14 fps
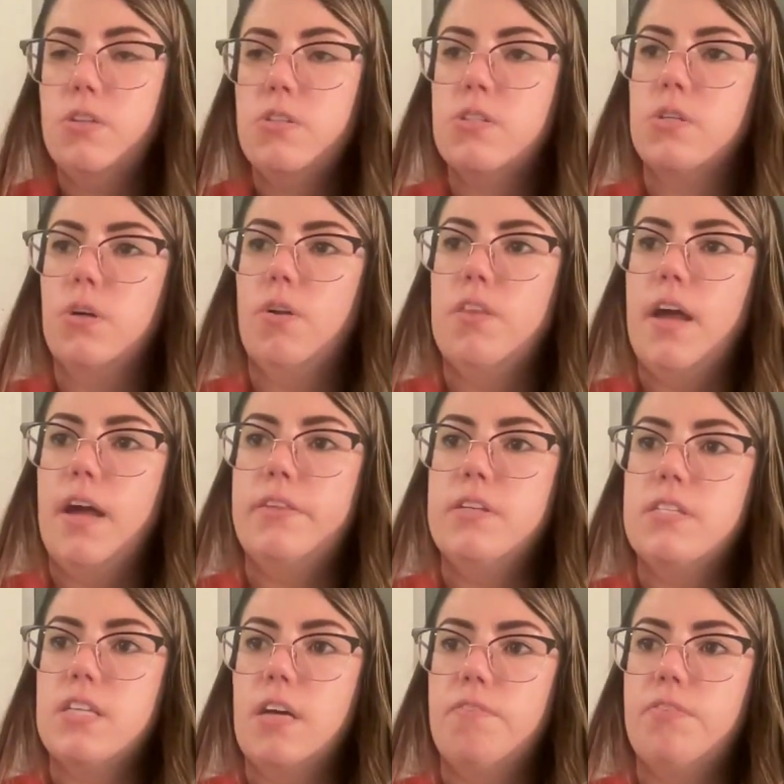So that
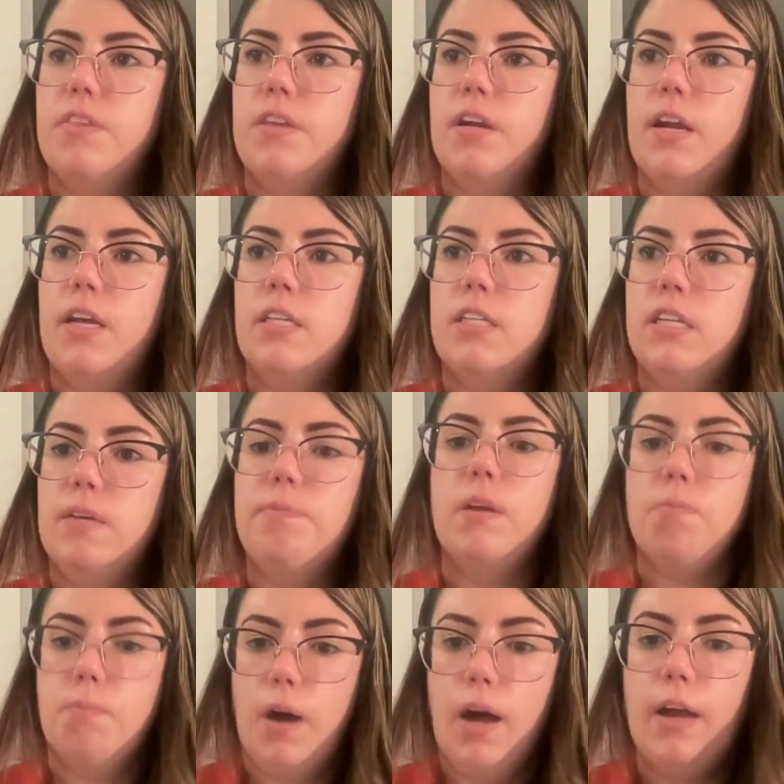is something that I keep
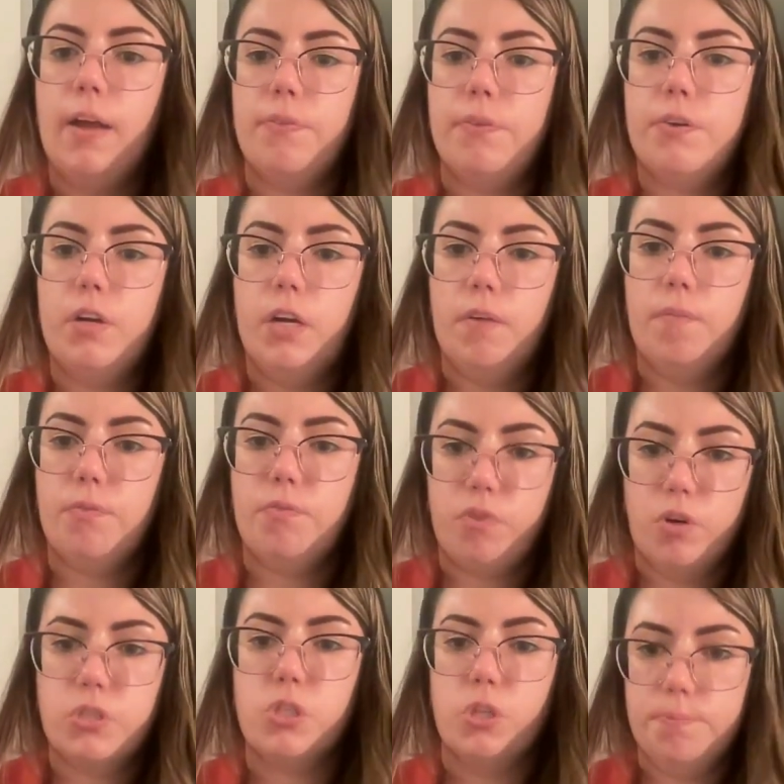in mind
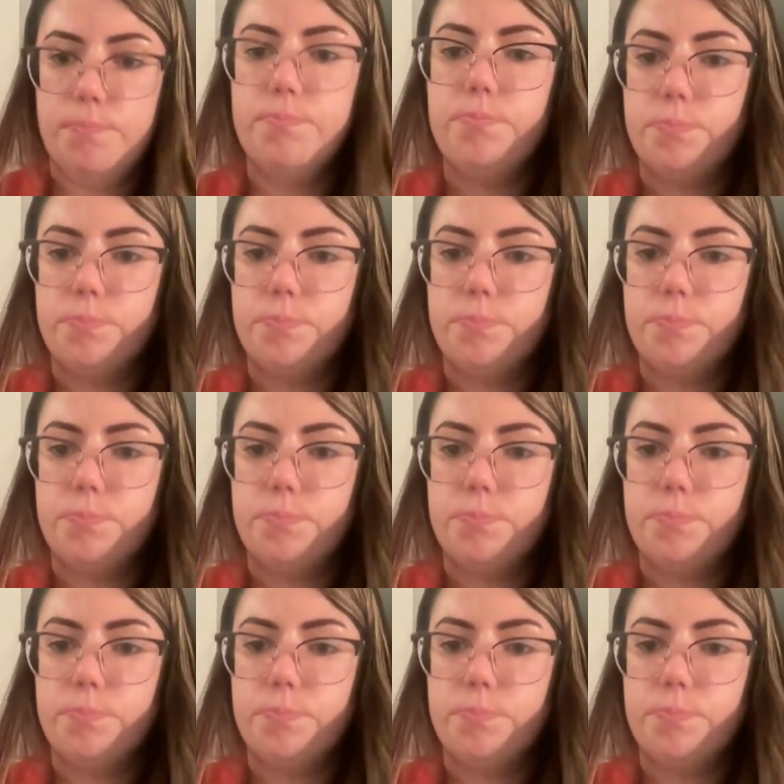for sure.